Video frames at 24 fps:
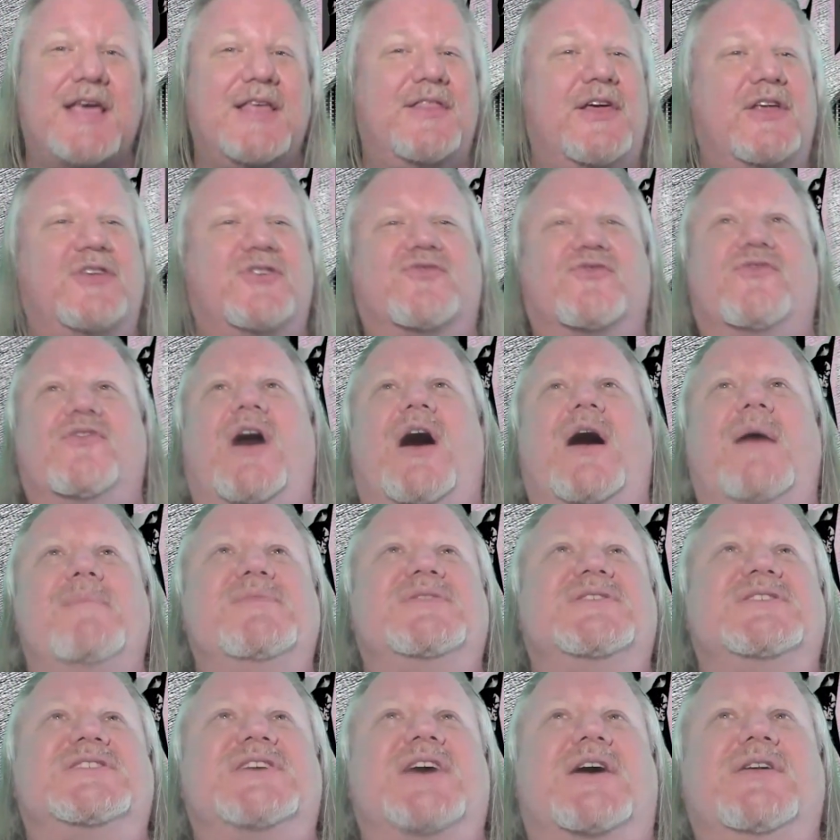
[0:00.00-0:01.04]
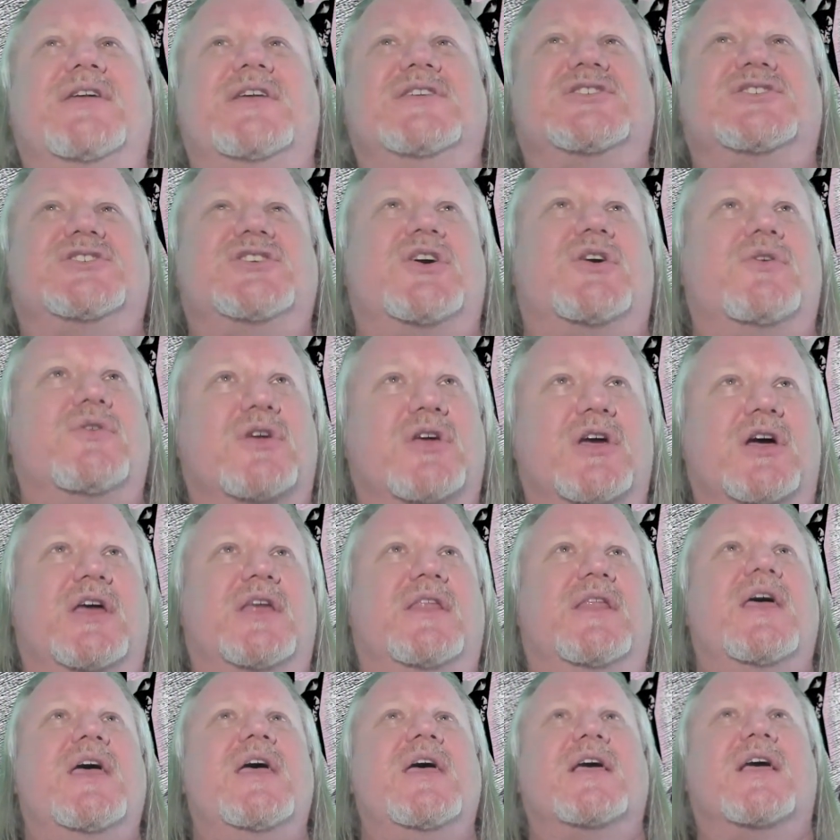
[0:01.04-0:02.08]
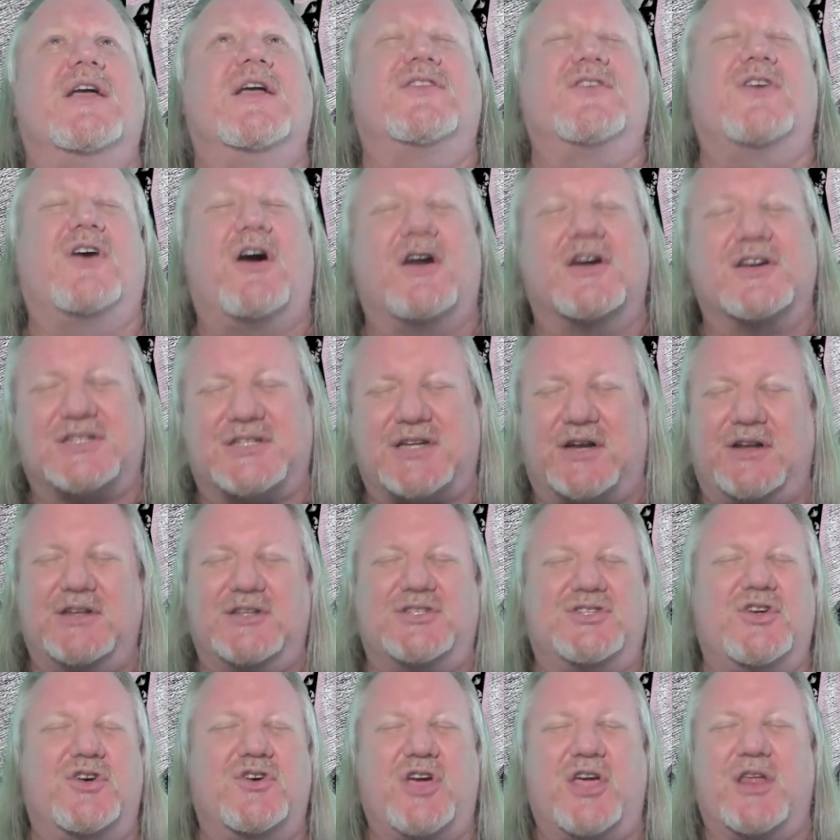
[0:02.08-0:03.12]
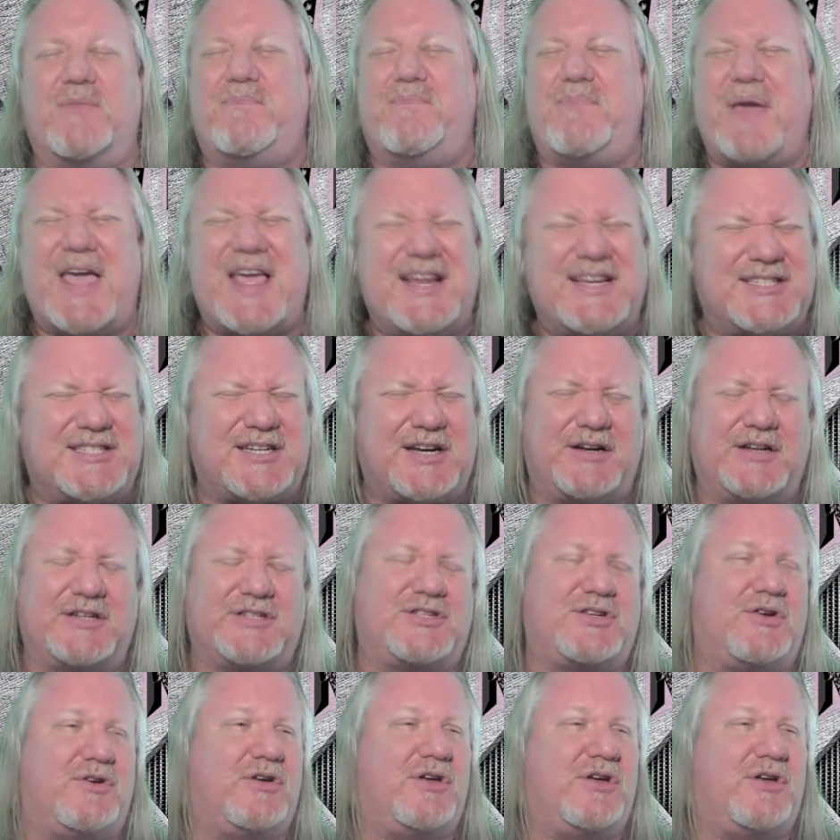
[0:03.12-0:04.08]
The drums sounded so good. Guitar sounded so good. Bass sounded so